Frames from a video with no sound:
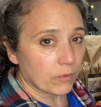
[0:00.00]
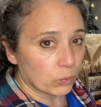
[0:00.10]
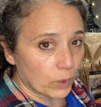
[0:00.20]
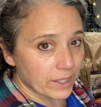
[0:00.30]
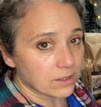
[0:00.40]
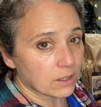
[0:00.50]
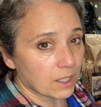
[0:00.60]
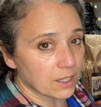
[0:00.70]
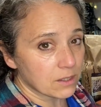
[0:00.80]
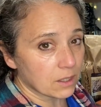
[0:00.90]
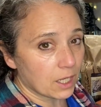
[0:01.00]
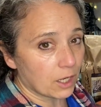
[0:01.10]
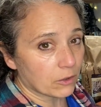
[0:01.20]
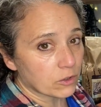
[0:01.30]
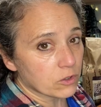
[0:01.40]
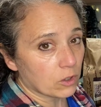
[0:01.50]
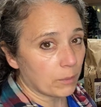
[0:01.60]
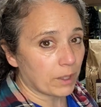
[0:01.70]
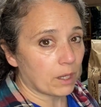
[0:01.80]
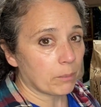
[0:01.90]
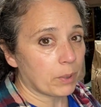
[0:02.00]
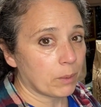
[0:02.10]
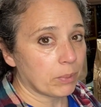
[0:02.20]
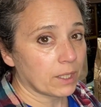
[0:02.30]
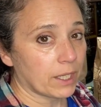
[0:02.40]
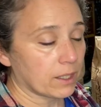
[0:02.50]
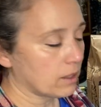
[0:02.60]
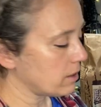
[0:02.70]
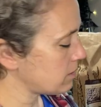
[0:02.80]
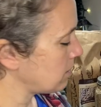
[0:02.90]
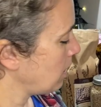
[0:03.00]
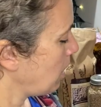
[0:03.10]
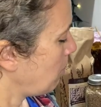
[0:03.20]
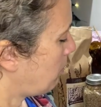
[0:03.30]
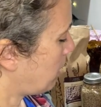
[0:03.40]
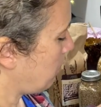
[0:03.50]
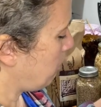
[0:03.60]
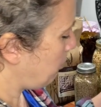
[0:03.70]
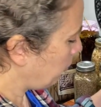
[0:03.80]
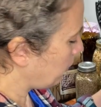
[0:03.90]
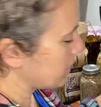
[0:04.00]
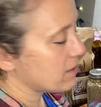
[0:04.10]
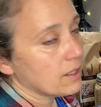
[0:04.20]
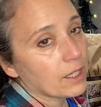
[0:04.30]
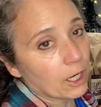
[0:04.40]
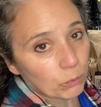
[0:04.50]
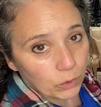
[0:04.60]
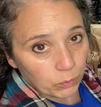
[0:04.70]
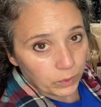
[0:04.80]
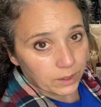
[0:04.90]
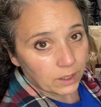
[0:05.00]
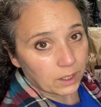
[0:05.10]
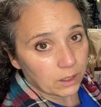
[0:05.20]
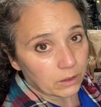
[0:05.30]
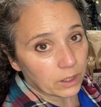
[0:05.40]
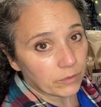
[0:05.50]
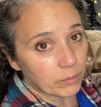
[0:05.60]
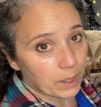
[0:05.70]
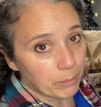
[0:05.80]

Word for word: rest it against the counter so I'm not pumping like this, but I'm pressing downward with the heel of my